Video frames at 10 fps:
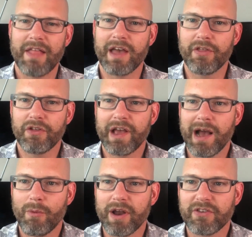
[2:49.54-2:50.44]
The other thing
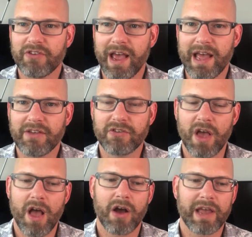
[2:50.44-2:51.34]
I want to say is,
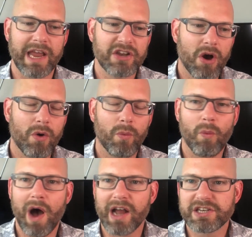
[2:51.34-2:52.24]
okay, don't
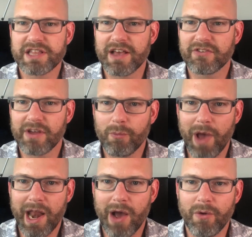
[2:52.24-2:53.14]
watch this and
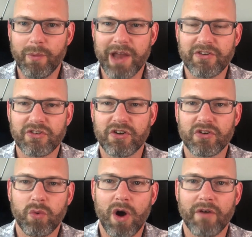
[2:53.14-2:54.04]
run out and register
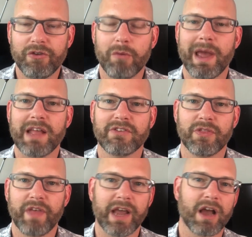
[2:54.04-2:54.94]
12 domains
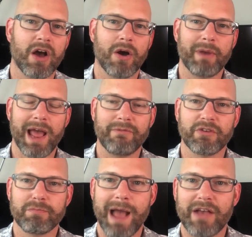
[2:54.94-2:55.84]
and think, oh, I'm going to have
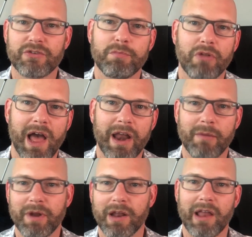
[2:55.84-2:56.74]
this master plan,
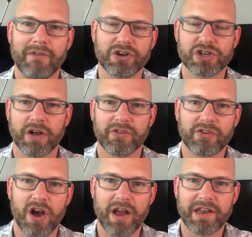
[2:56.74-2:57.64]
I'm going to leverage all this
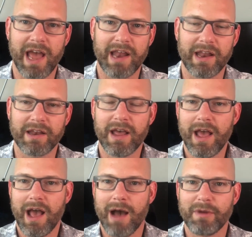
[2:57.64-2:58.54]
content, and
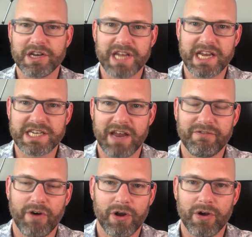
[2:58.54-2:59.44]
I'm going to take 10
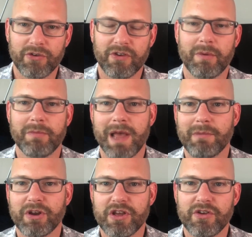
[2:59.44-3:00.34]
photos, I'm going to be
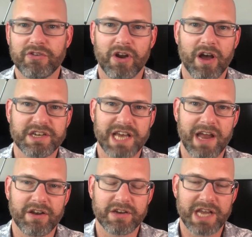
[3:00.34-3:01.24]
able to use it on
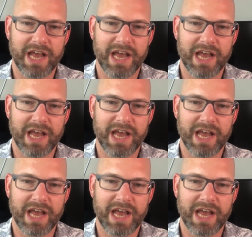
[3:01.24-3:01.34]
10